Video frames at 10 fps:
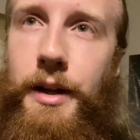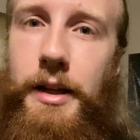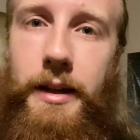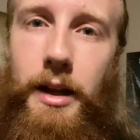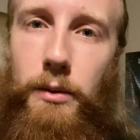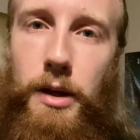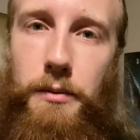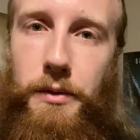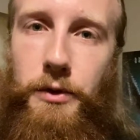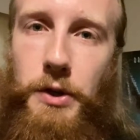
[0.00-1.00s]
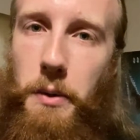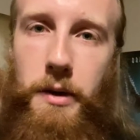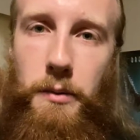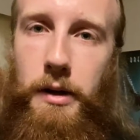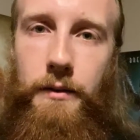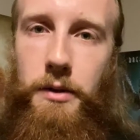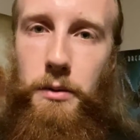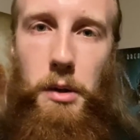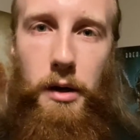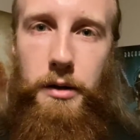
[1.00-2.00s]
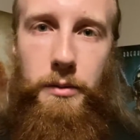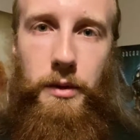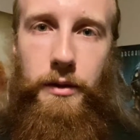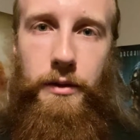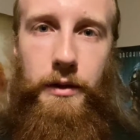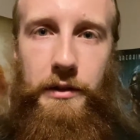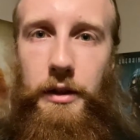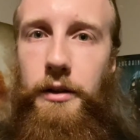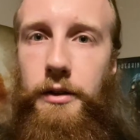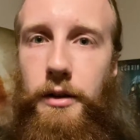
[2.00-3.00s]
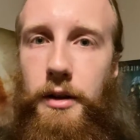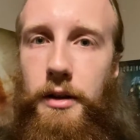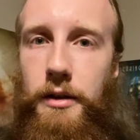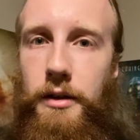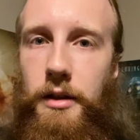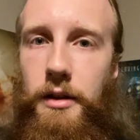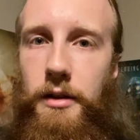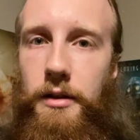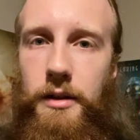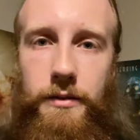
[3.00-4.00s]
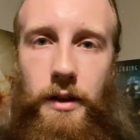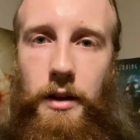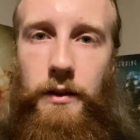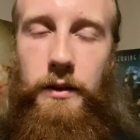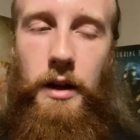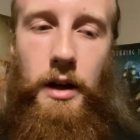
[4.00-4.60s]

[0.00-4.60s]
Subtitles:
get away with showing whatever you want with the CG and the effects,